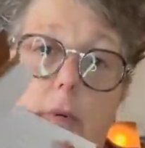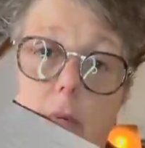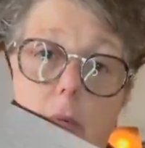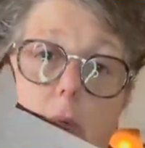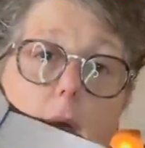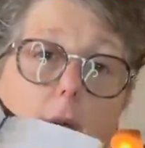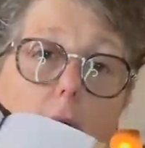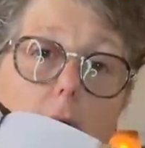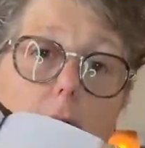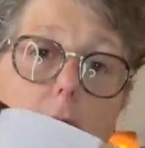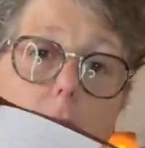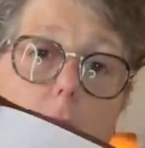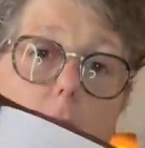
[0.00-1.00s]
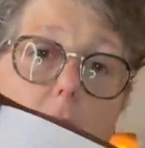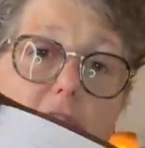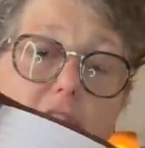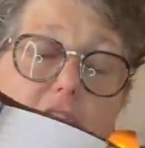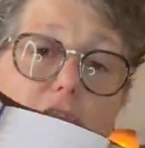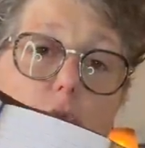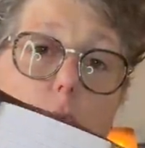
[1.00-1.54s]
uh,
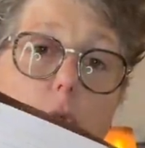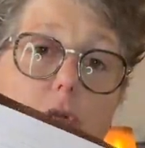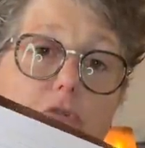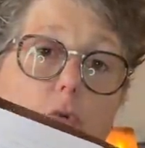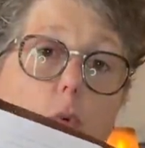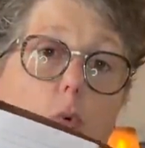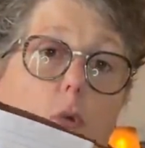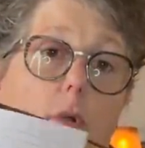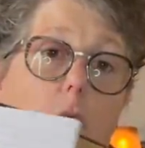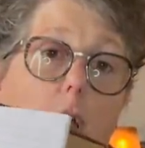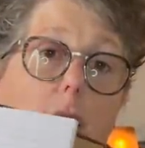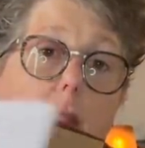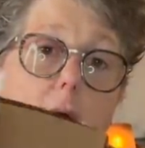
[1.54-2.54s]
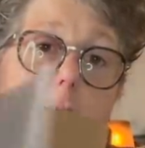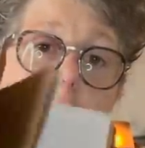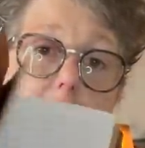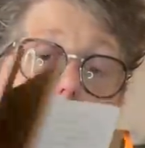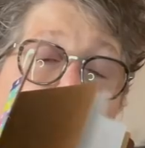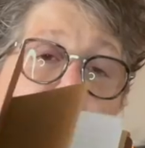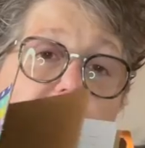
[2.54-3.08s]
office stores or
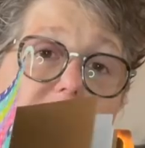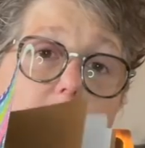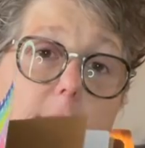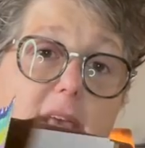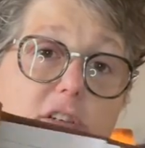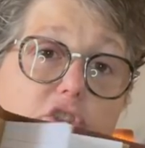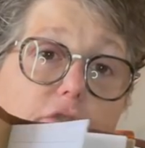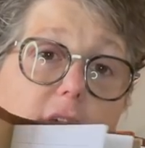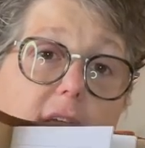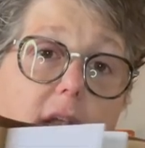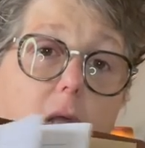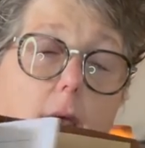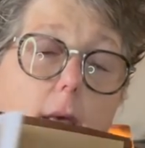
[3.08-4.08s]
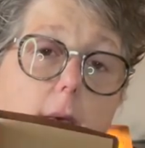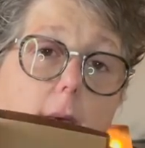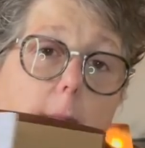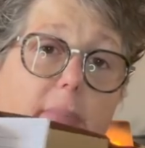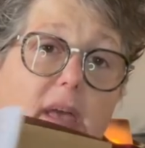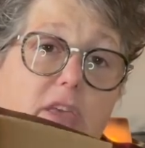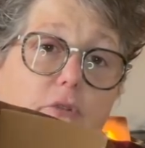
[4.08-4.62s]
online. You just have to measure it.
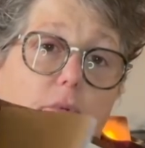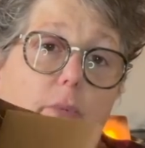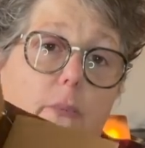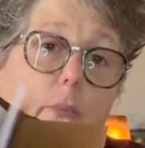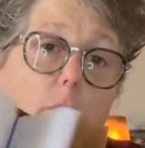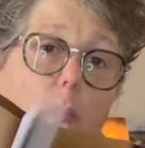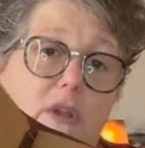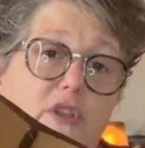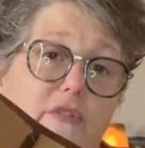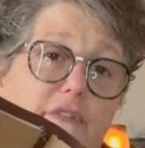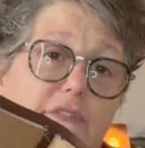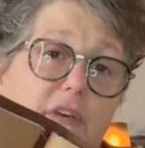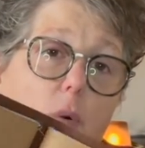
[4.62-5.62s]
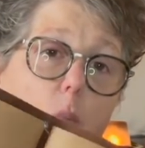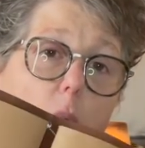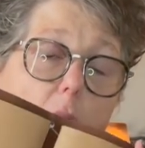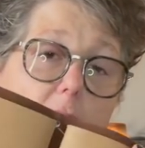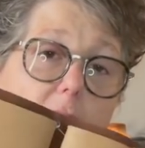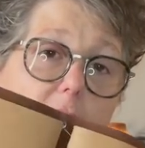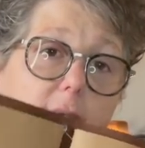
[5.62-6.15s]
But you, when you fill
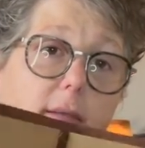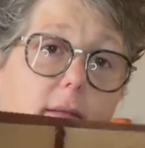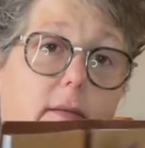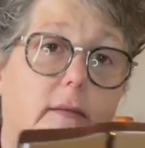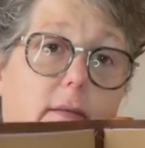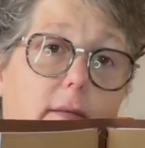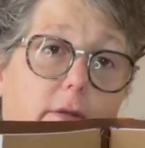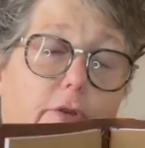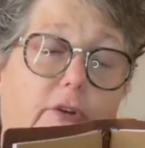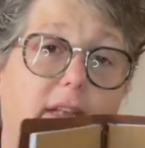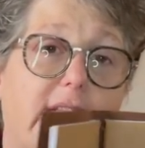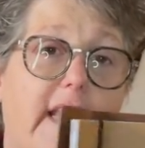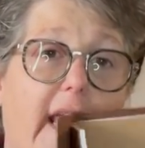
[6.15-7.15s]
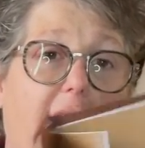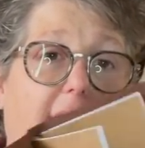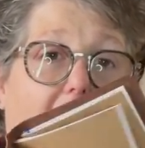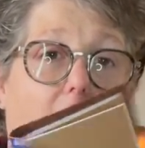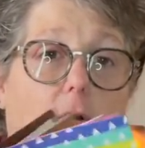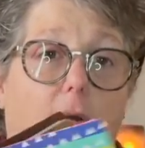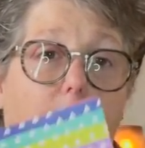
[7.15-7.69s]
one, you can take it
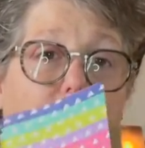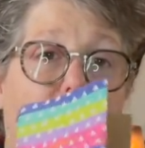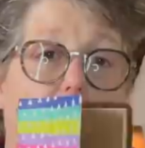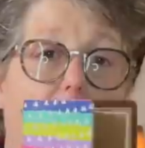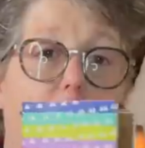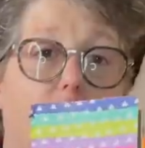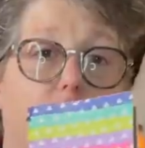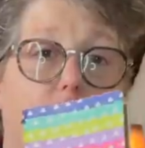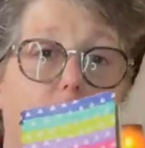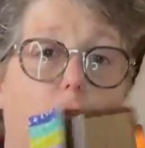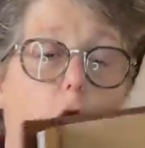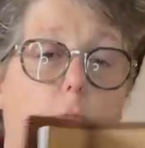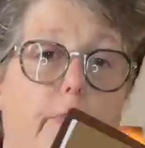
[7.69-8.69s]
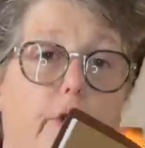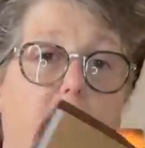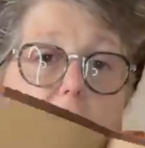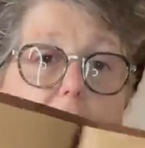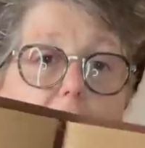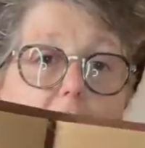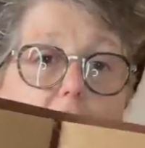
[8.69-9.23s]
out and put a new notebook
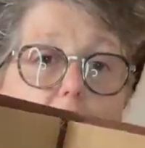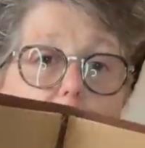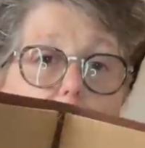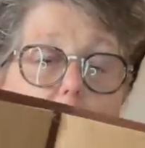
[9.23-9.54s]
in there.